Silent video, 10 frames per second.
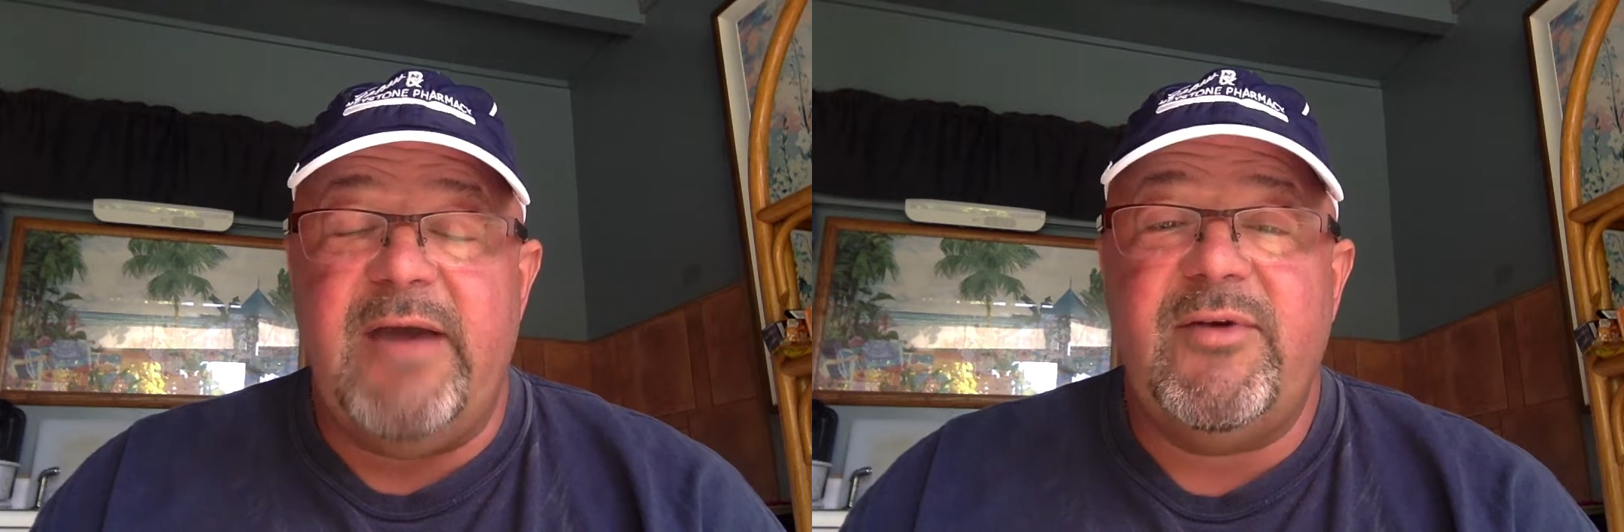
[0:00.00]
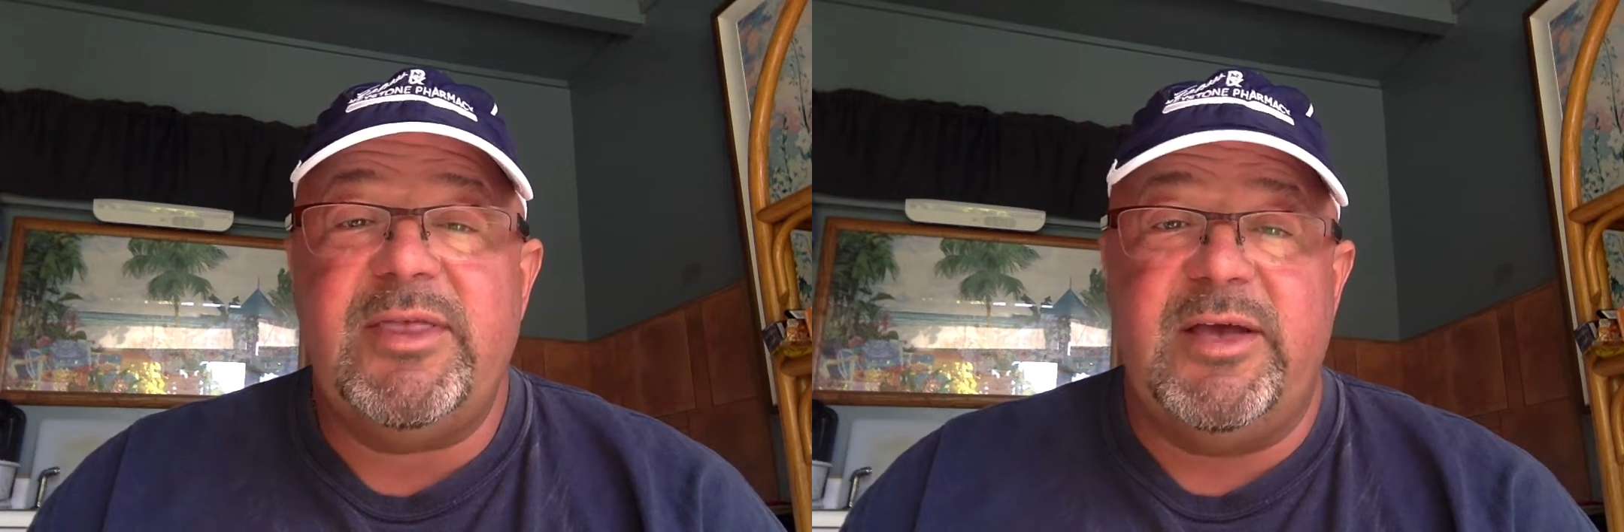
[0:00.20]

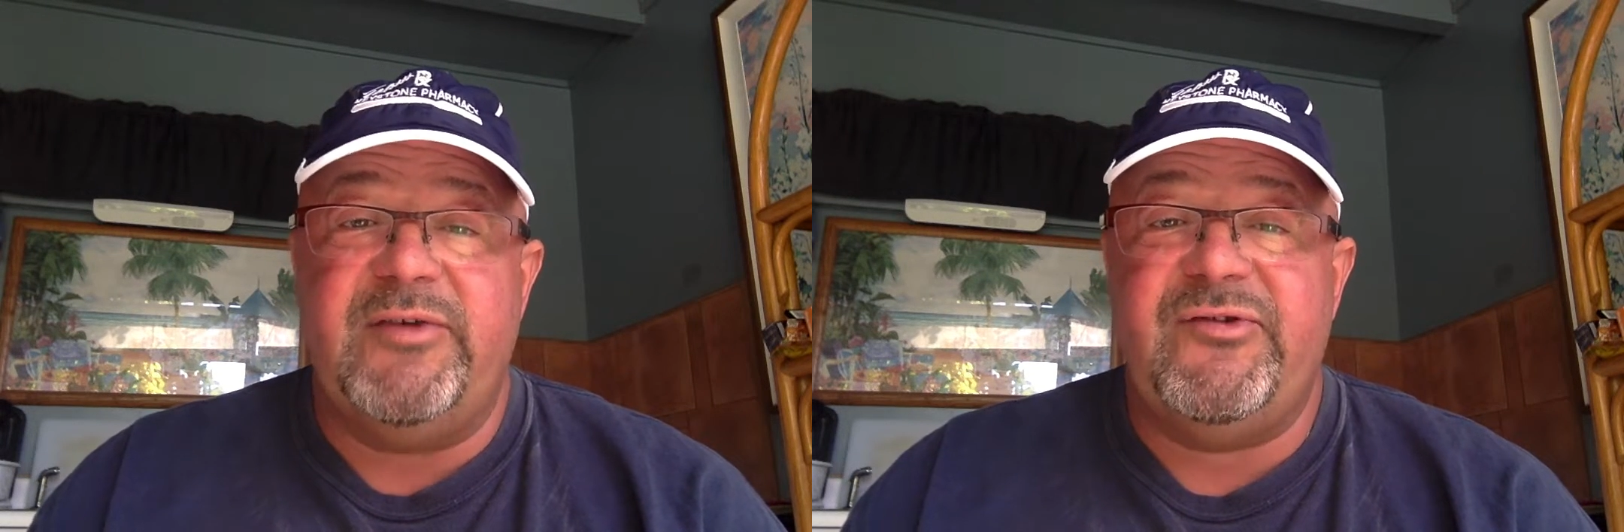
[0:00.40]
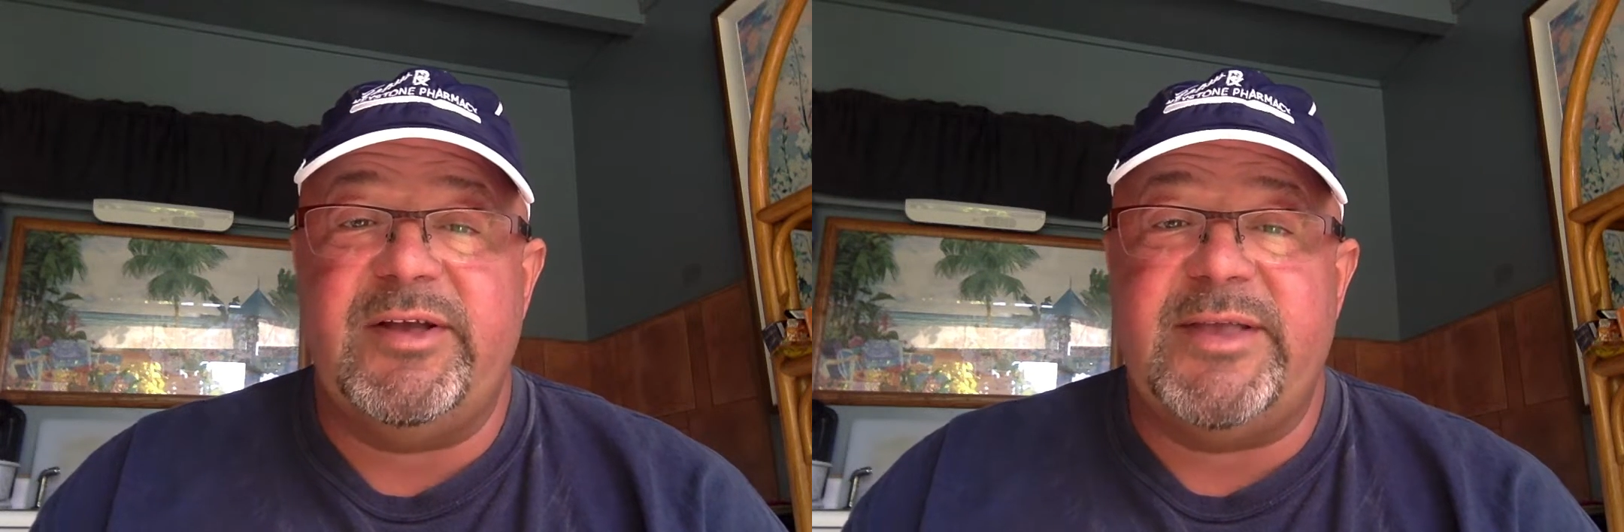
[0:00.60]
everything
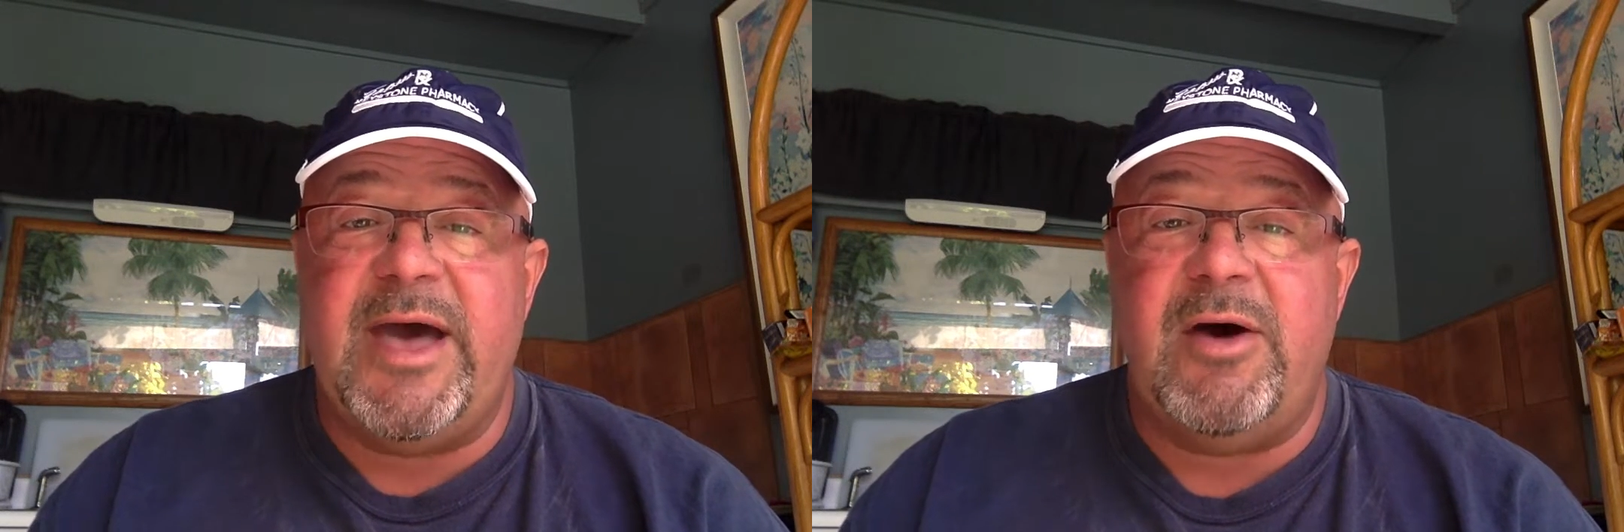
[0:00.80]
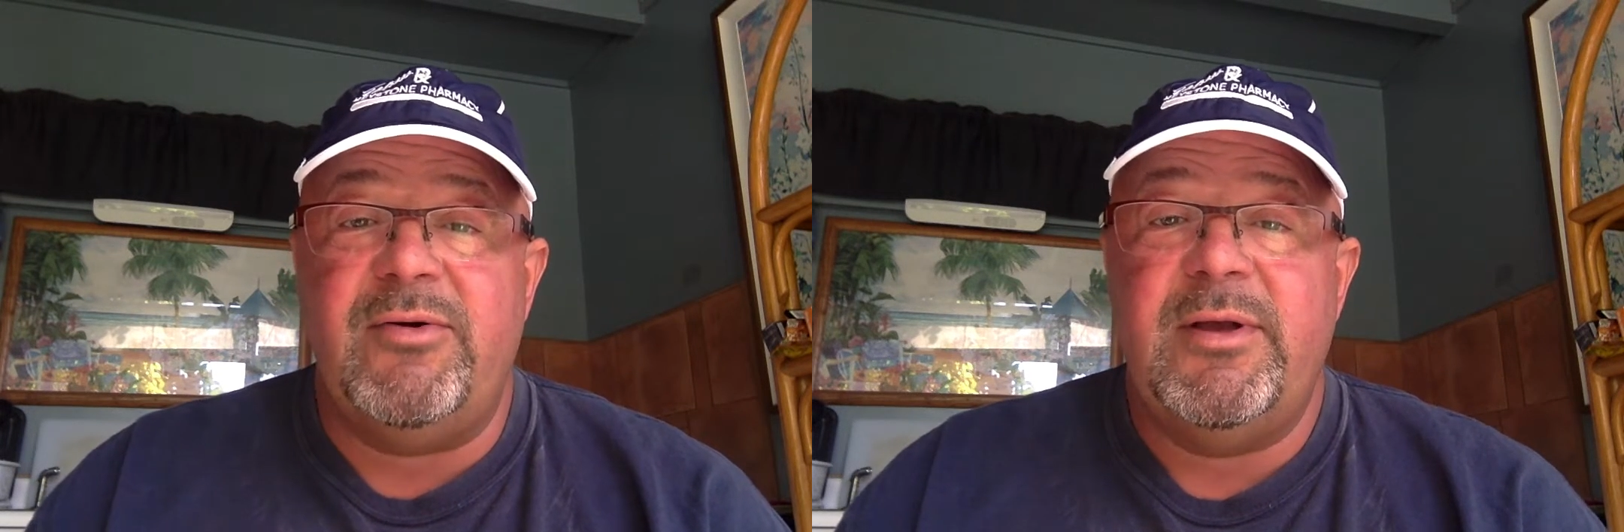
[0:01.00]
is shut
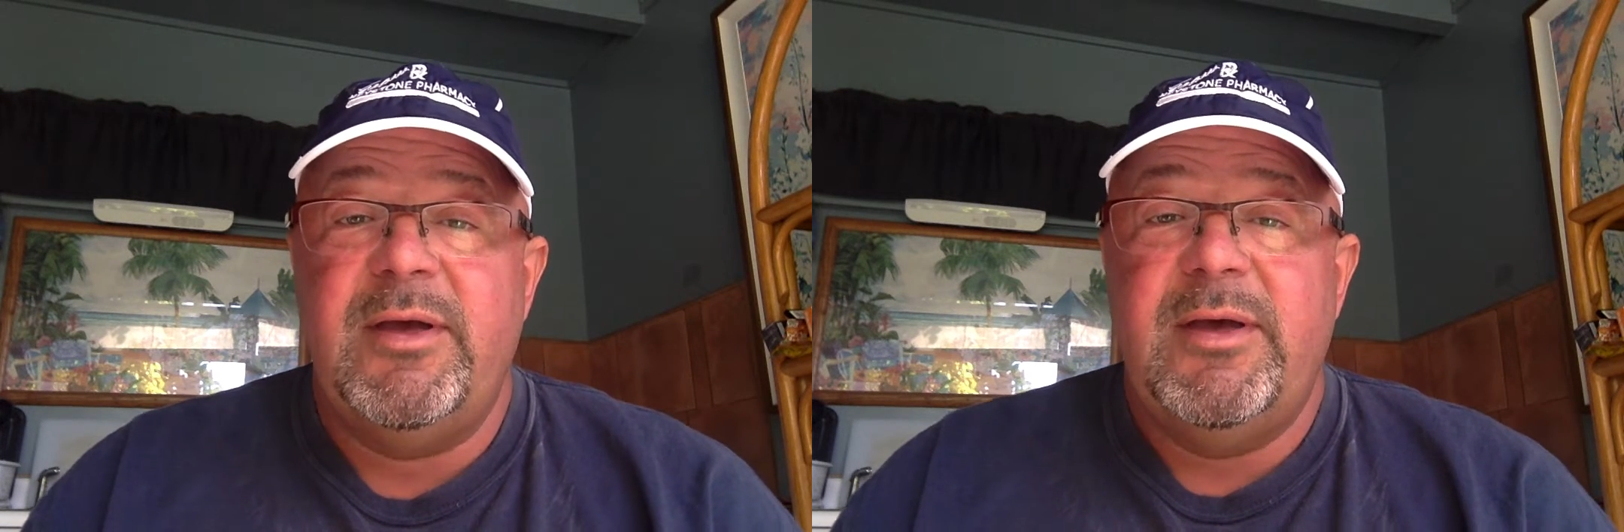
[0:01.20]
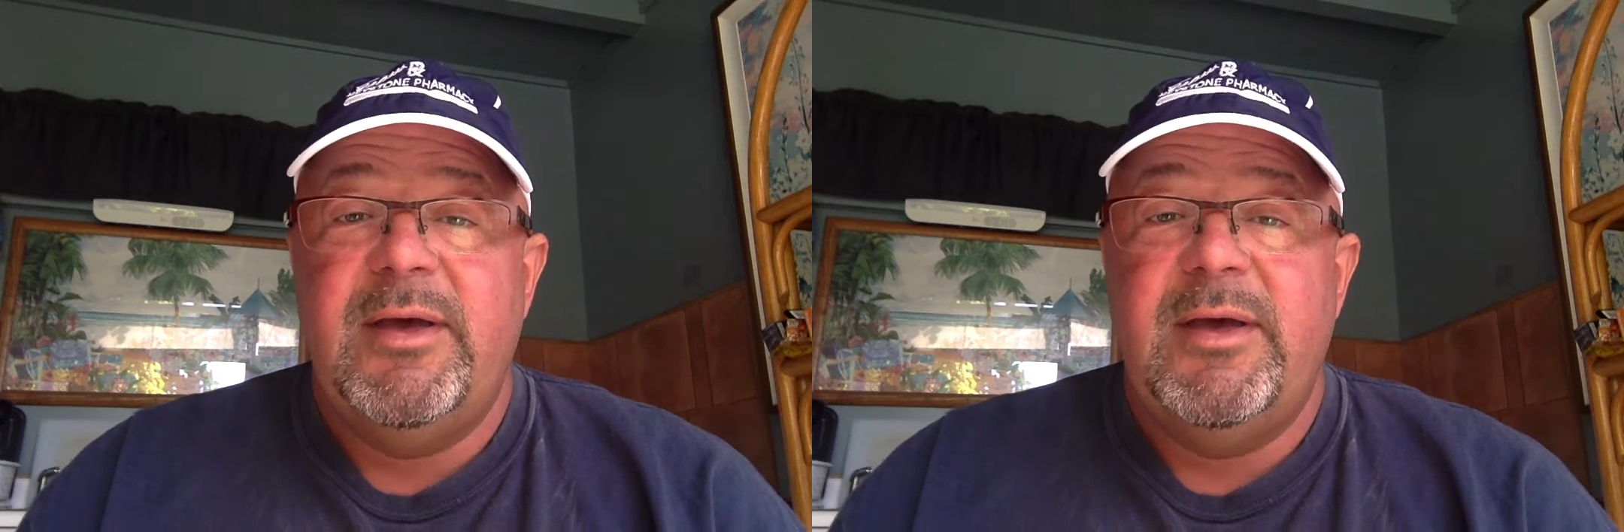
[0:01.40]
down.